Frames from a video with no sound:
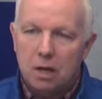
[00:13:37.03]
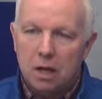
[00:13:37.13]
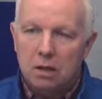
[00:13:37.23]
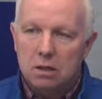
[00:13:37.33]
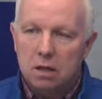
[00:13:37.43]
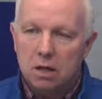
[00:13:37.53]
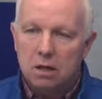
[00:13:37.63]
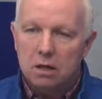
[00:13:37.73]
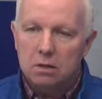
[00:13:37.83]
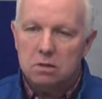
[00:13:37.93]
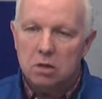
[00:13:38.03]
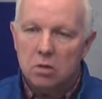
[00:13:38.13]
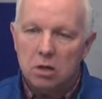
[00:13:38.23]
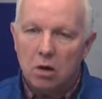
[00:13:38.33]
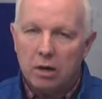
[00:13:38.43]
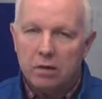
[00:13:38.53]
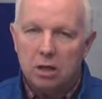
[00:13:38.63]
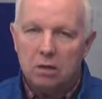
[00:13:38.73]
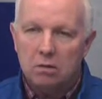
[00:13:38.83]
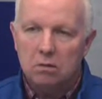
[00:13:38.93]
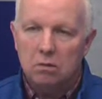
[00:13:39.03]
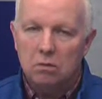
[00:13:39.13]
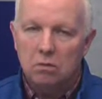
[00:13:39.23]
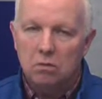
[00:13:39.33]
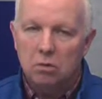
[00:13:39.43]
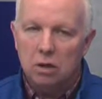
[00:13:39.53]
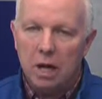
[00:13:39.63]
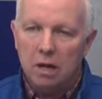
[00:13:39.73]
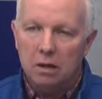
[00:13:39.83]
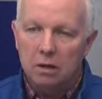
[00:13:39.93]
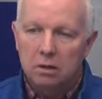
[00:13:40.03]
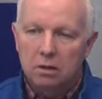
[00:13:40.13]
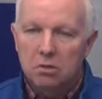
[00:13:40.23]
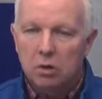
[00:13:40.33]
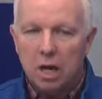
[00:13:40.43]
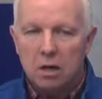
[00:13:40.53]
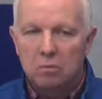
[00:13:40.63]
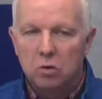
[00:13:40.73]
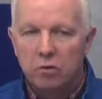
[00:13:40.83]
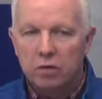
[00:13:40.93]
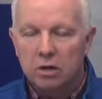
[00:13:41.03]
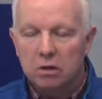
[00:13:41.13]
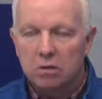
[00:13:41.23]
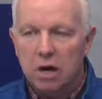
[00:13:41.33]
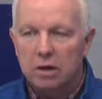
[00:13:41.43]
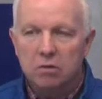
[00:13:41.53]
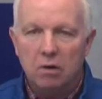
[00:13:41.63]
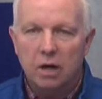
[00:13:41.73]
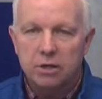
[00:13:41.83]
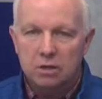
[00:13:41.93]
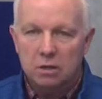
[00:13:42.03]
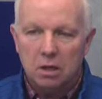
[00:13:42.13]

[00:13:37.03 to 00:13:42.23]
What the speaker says: And I think we're kind of moving in the right direction.